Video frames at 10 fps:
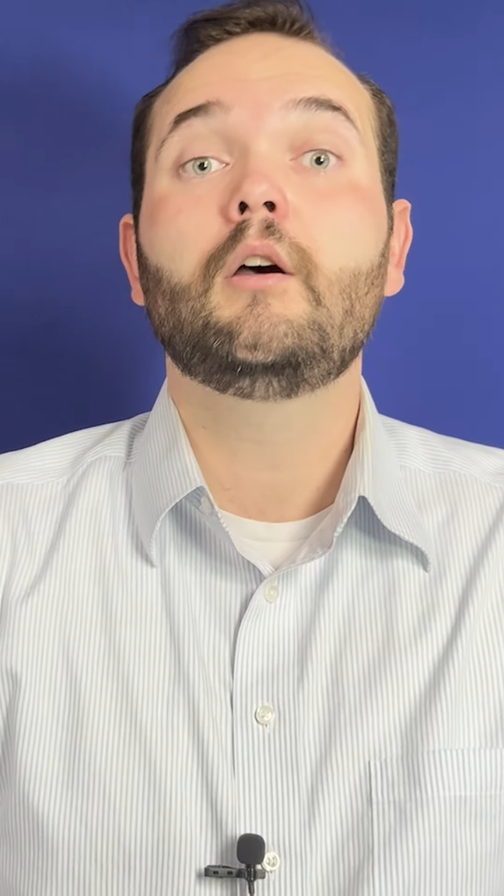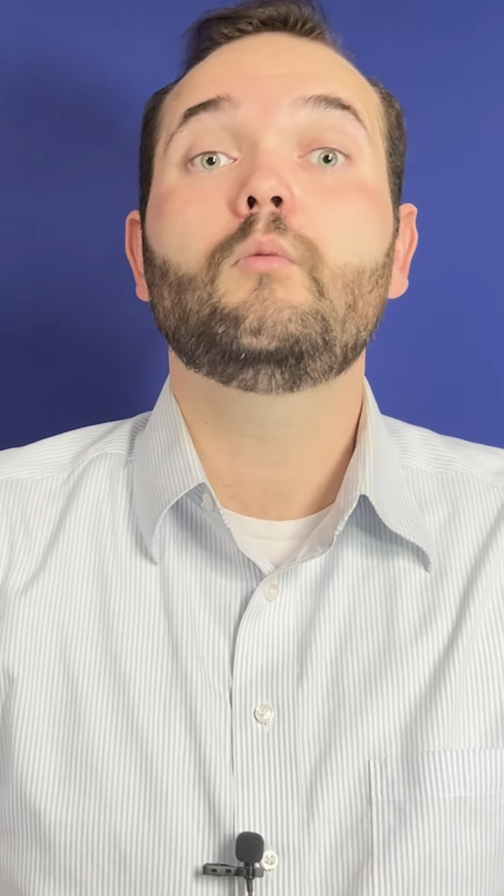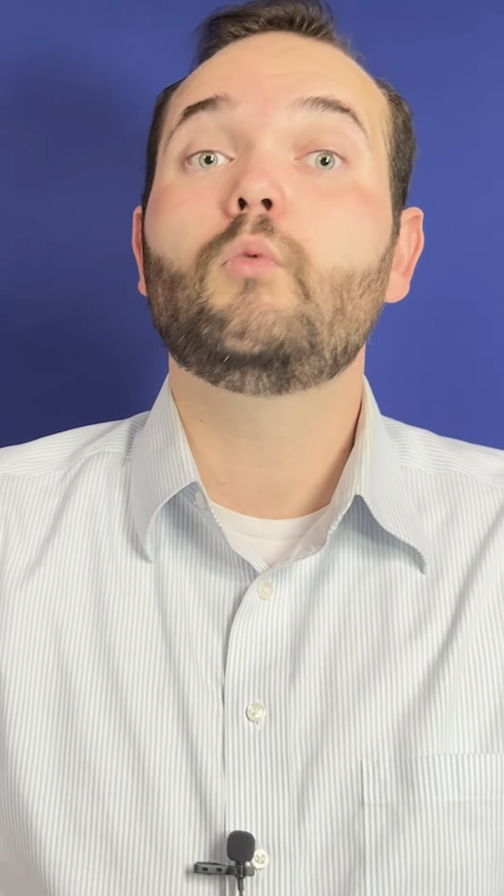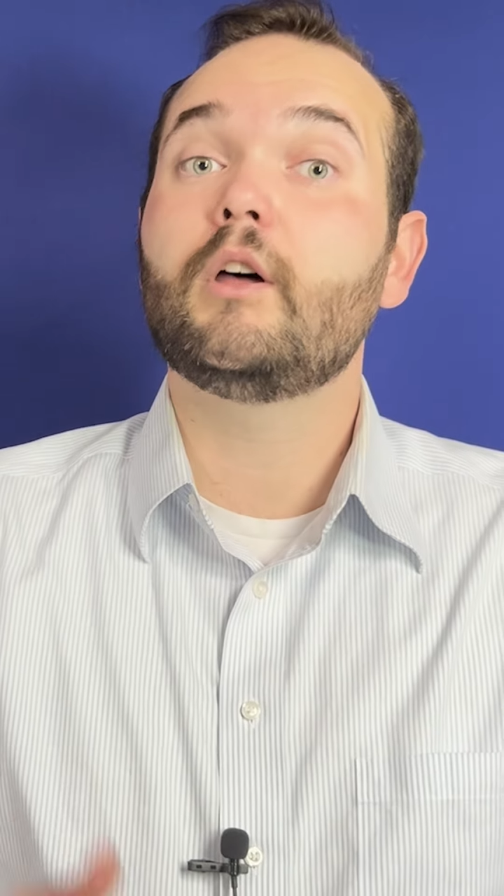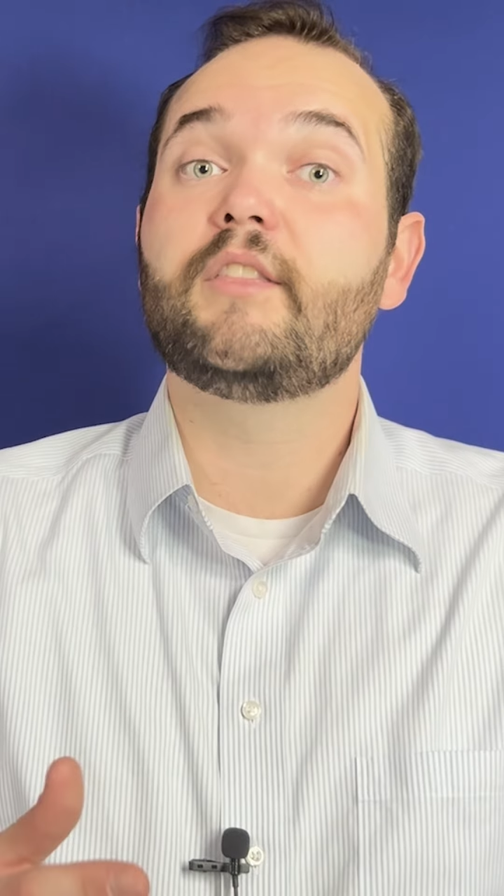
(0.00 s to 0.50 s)

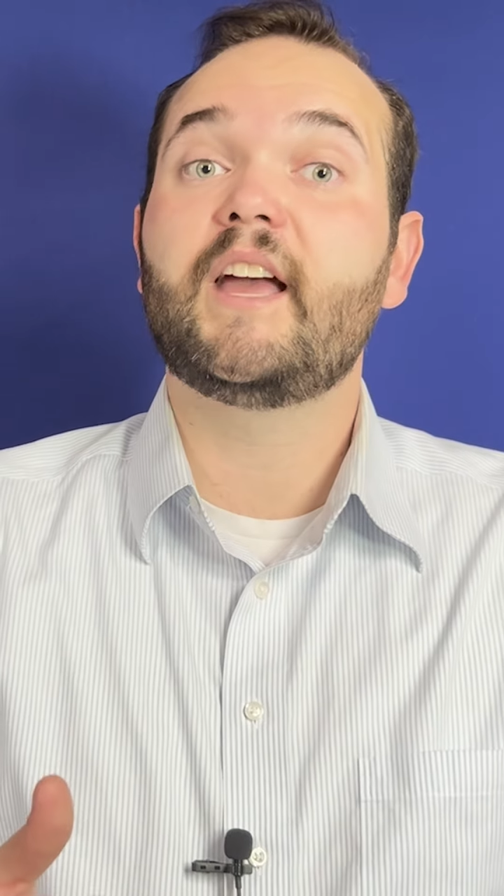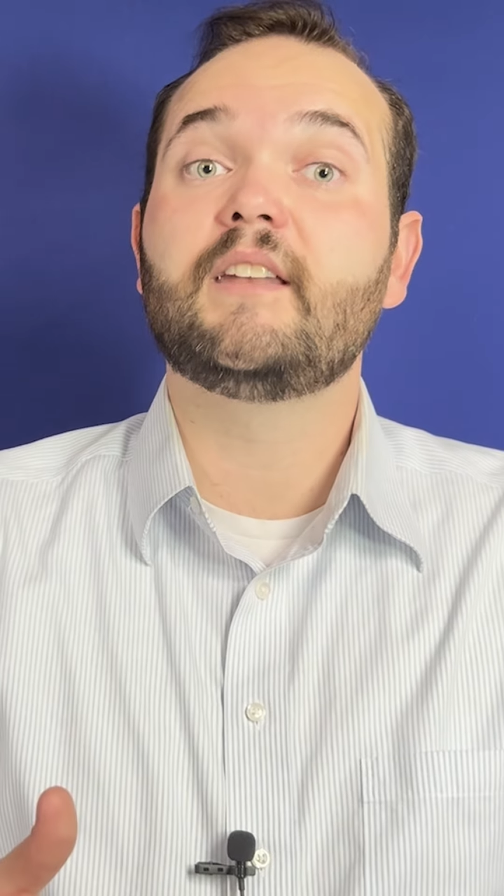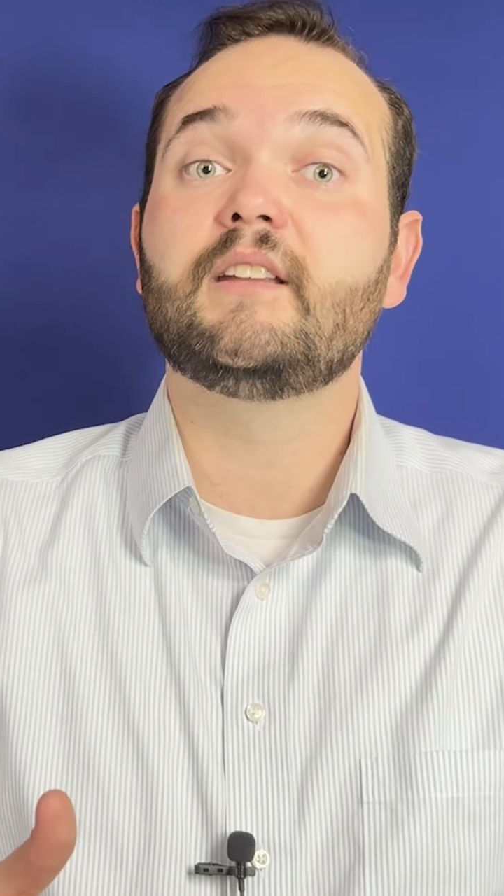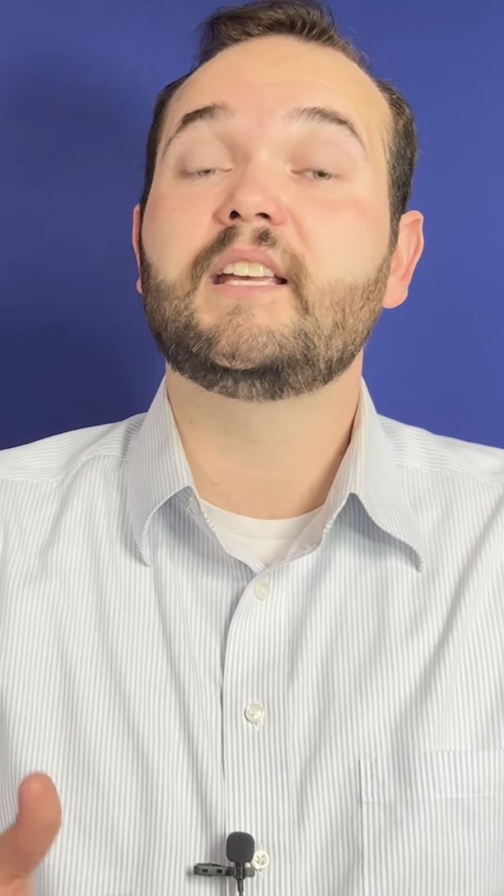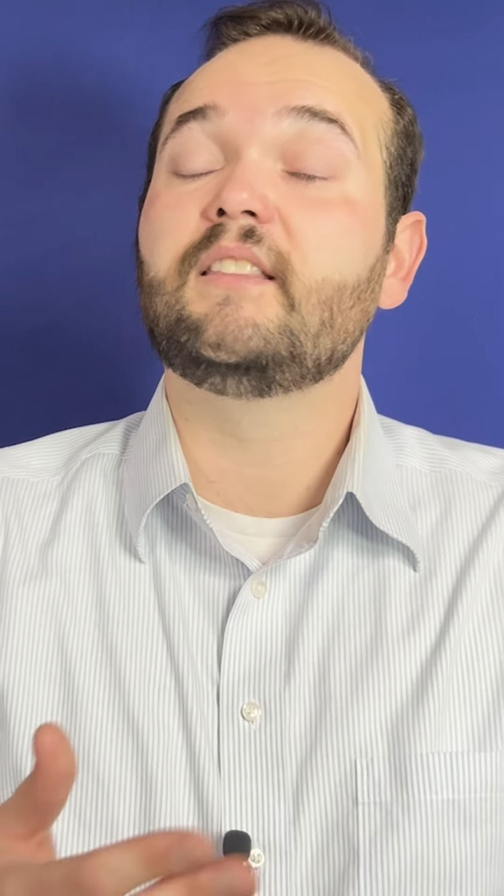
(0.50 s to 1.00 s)
Well
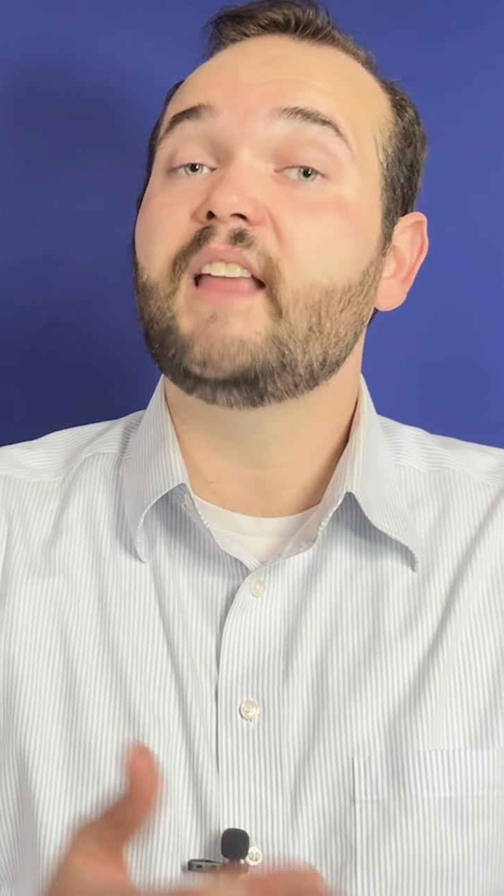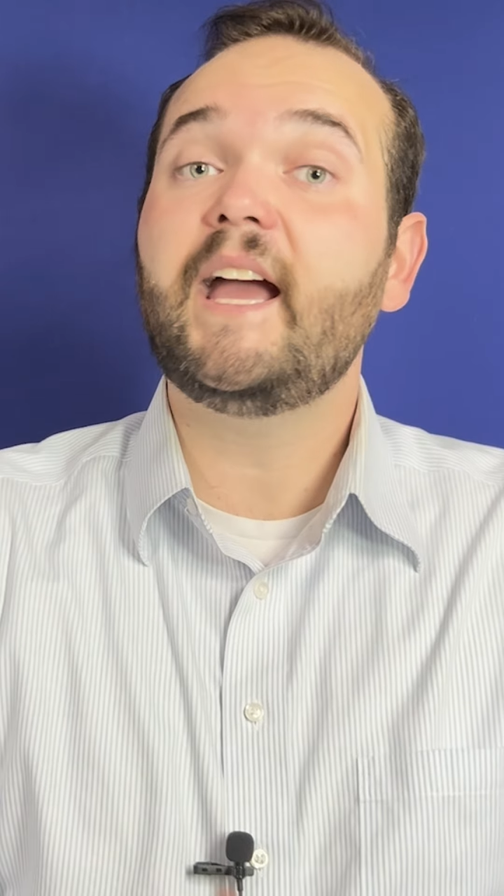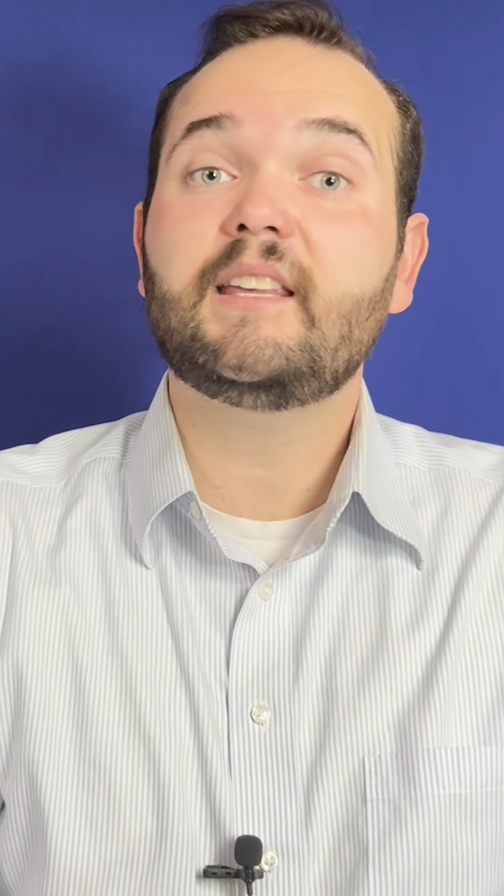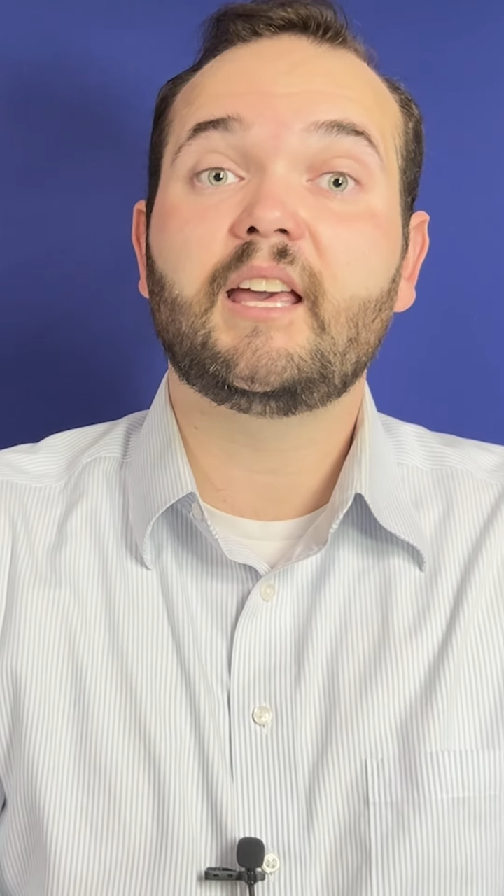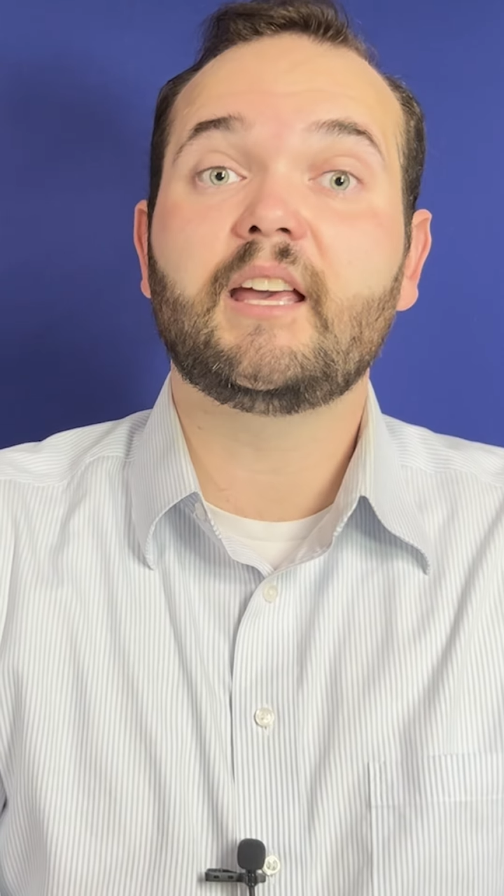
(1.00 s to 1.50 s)
then, in that
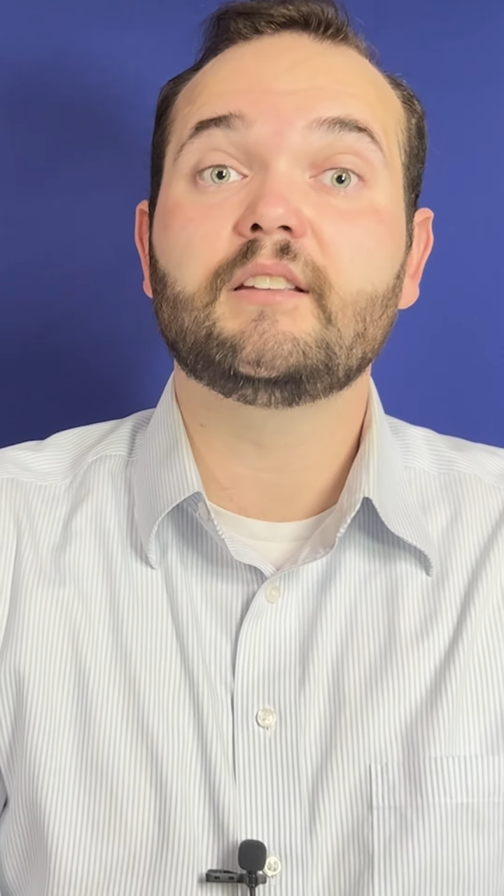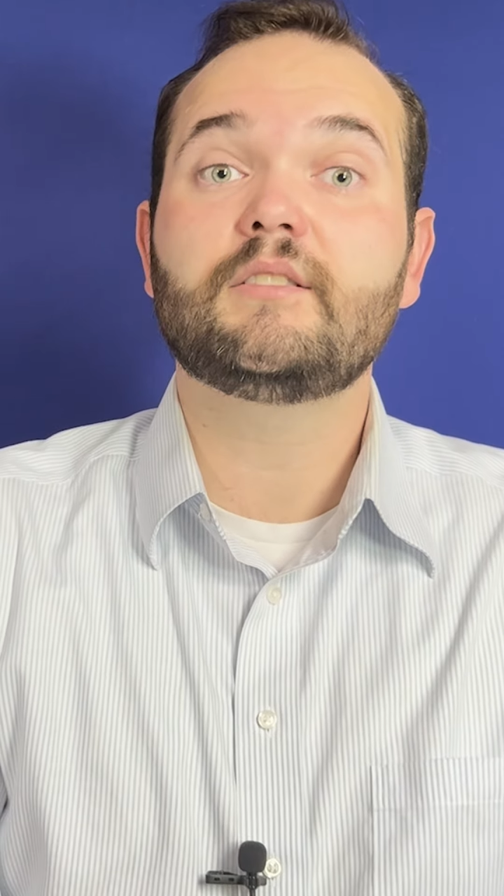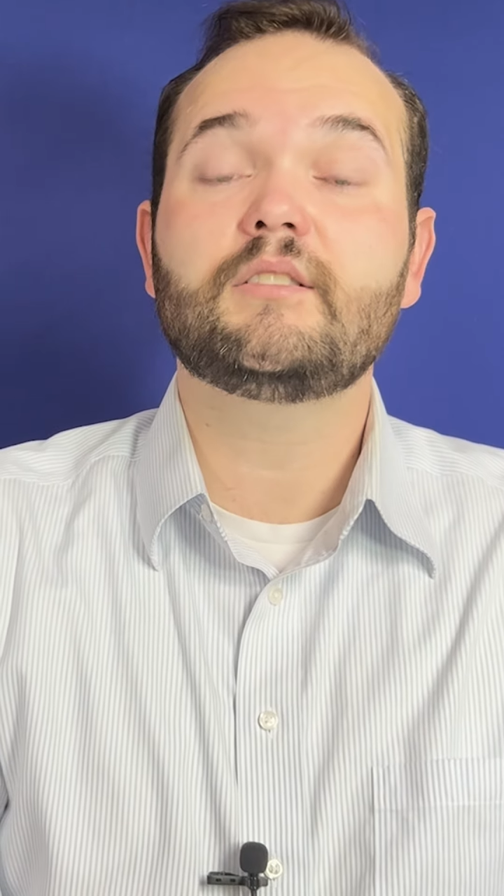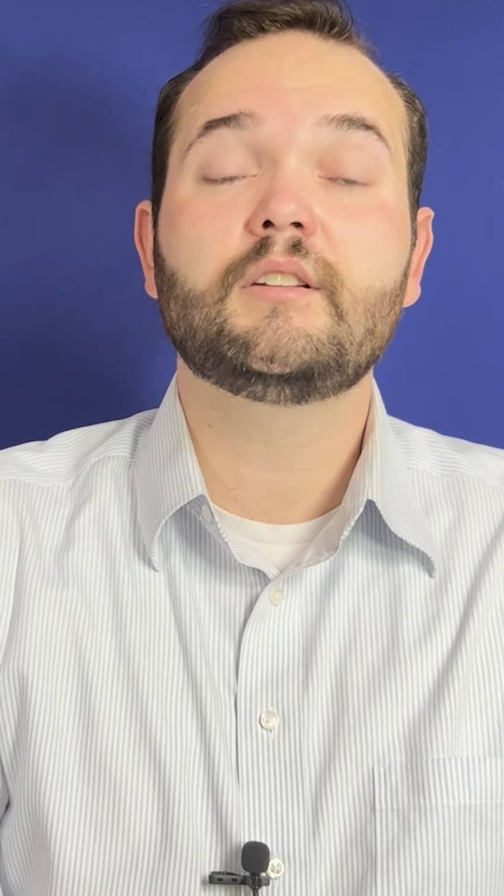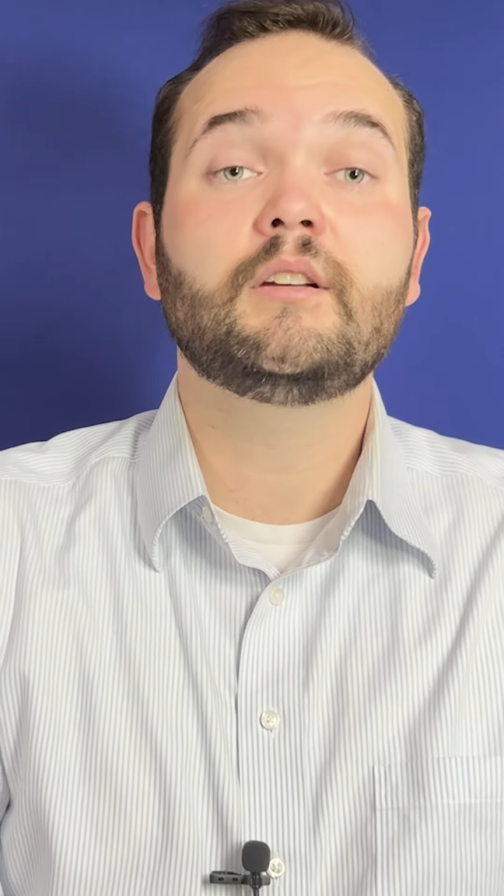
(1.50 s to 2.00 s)
case,